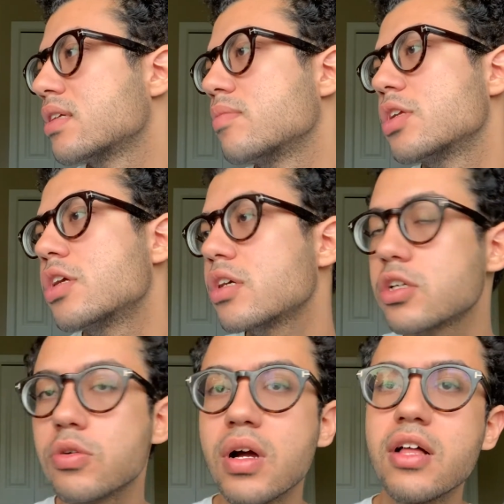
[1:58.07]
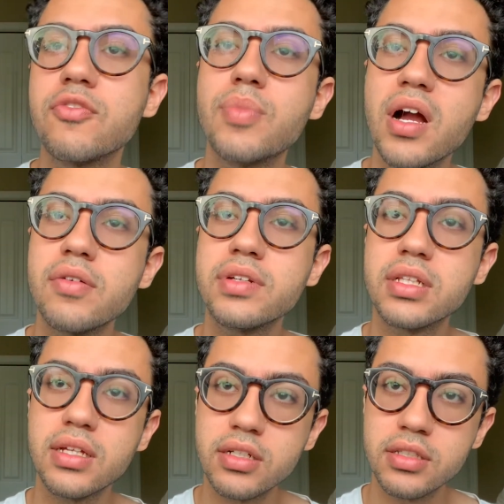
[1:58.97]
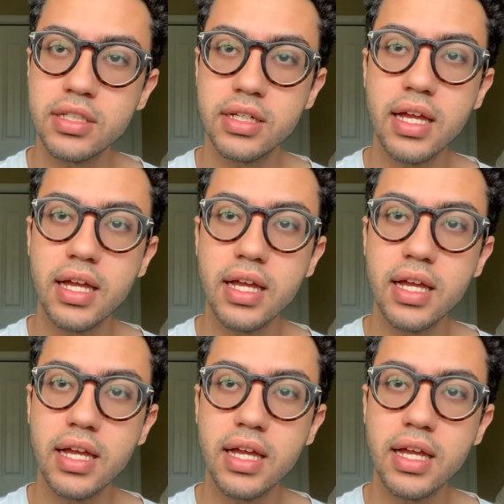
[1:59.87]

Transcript: material wealth, poverty, literacy,